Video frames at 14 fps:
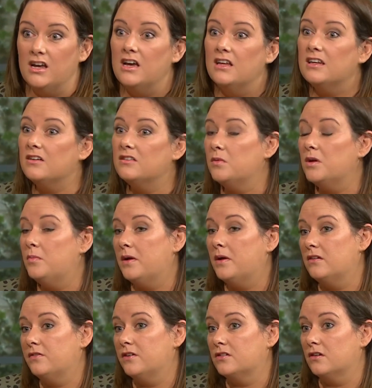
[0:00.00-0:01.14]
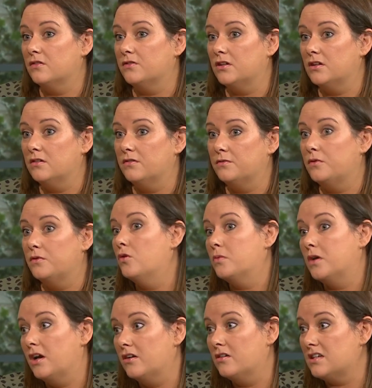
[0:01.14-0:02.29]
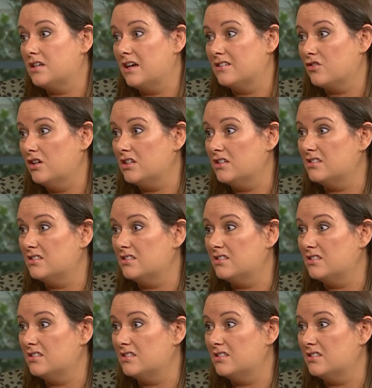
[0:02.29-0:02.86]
Now, they will benefit of the home carers tax credit.